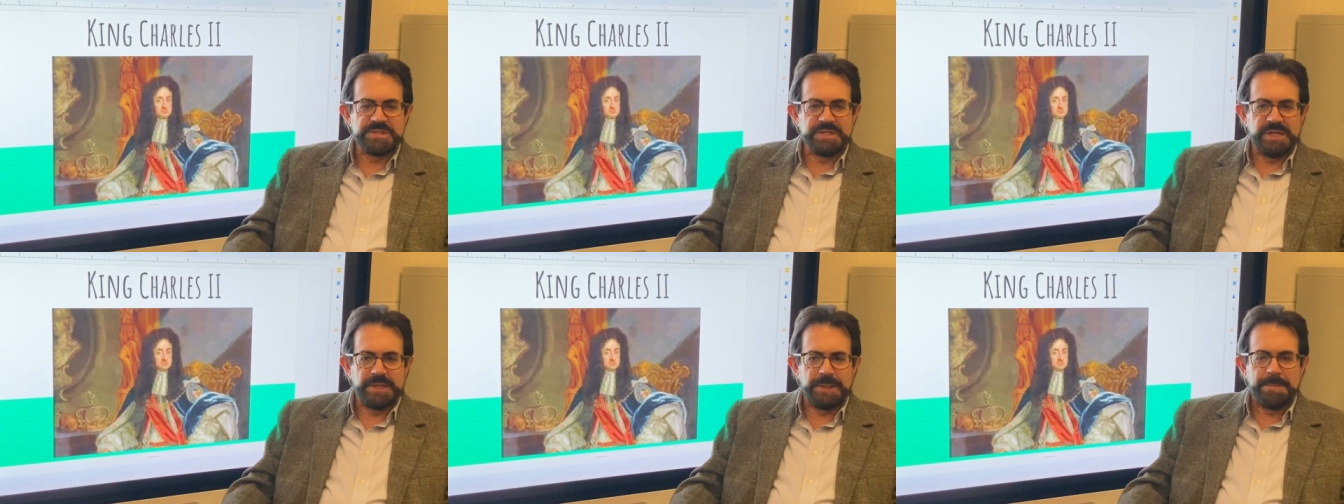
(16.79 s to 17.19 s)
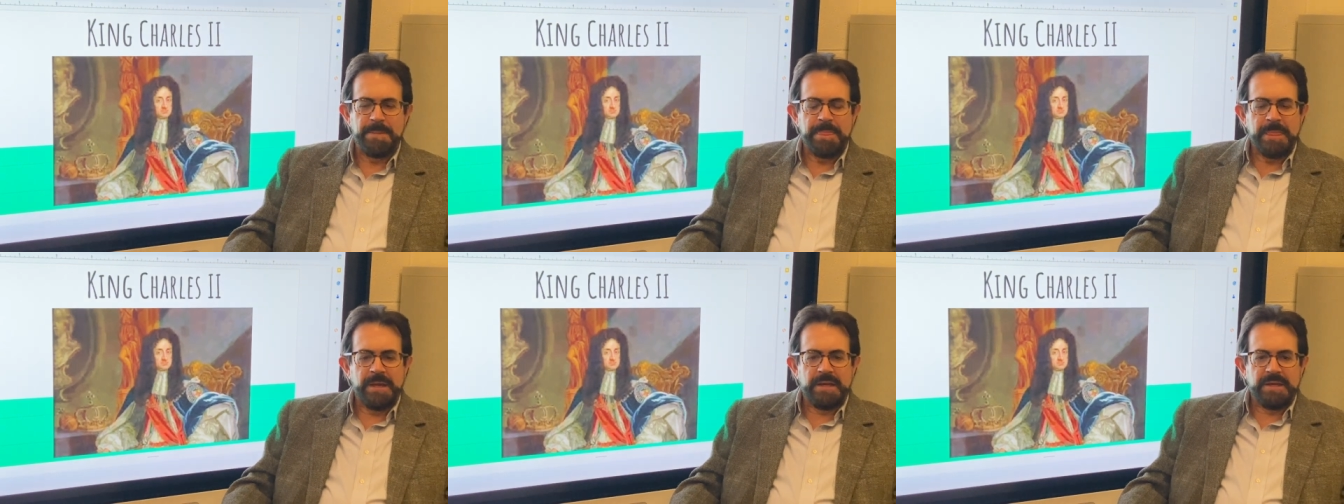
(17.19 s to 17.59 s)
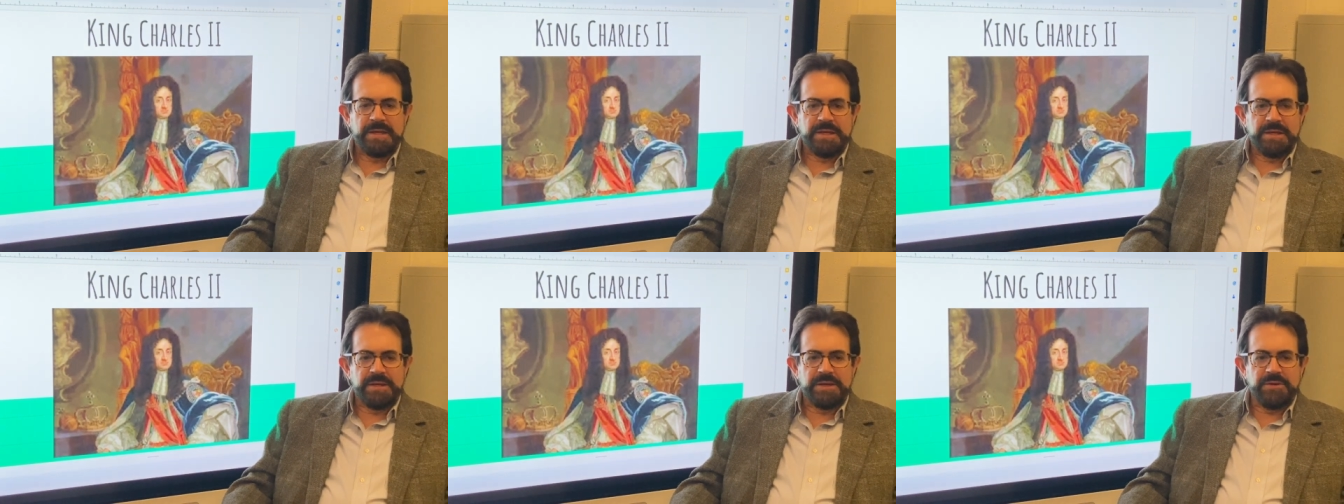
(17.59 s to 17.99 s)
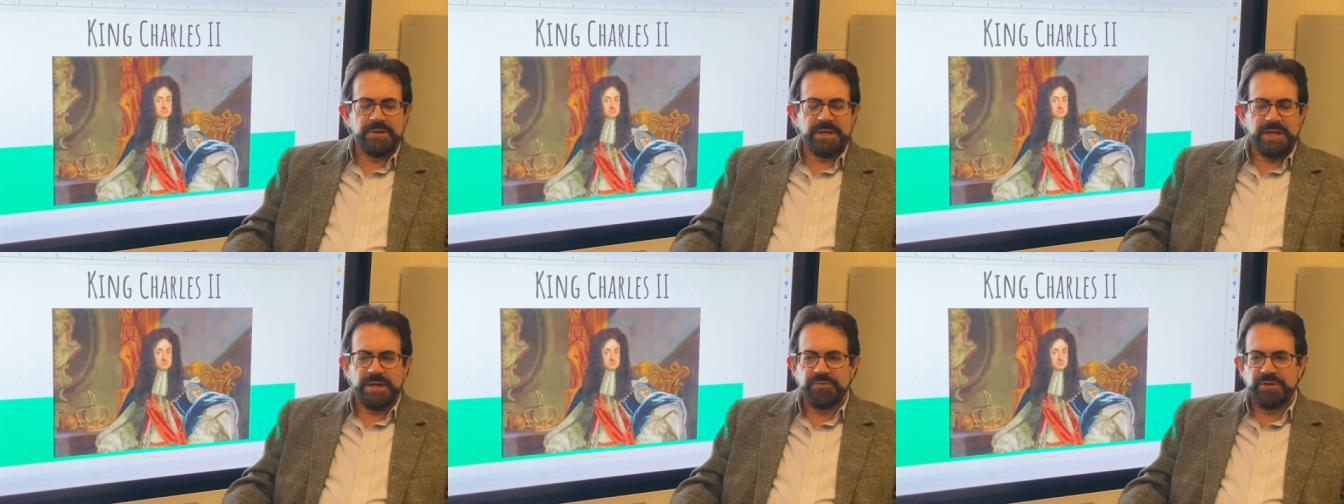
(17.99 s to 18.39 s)
Uh, I'm going
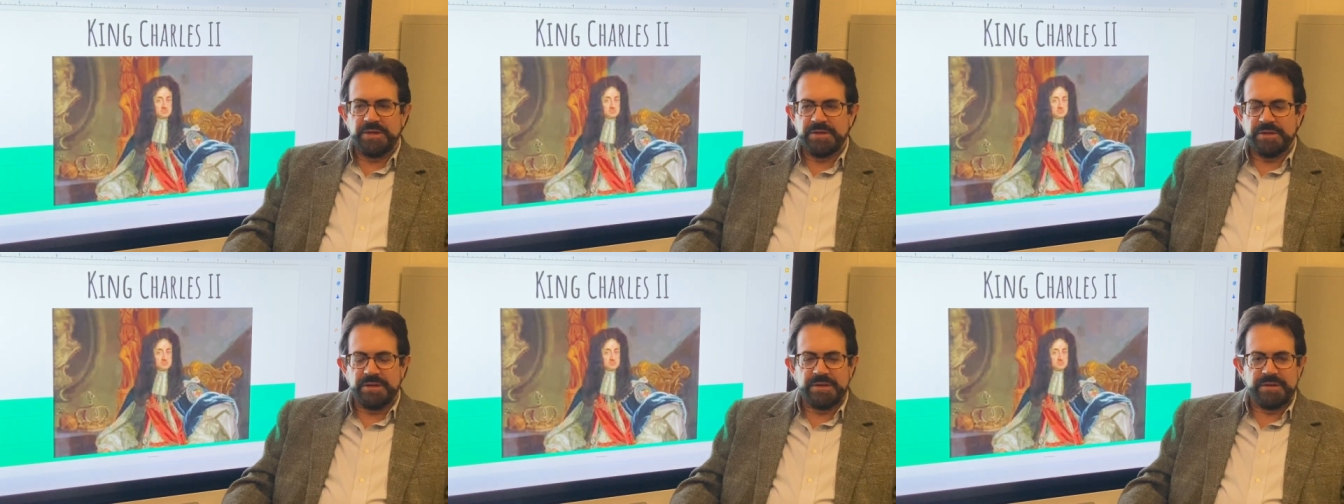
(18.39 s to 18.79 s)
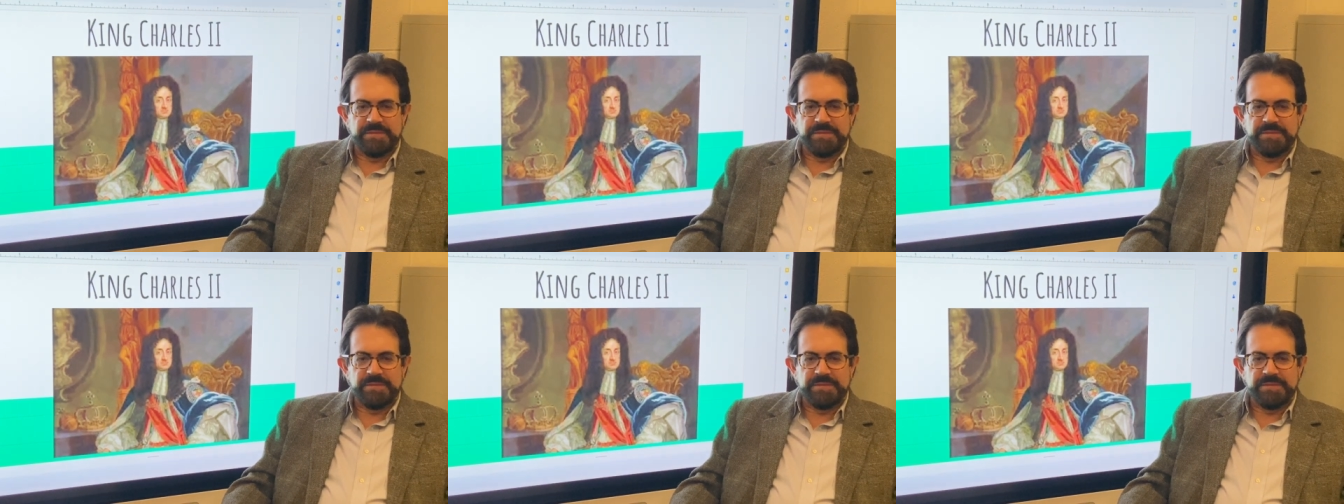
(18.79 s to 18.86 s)
to have a, uh,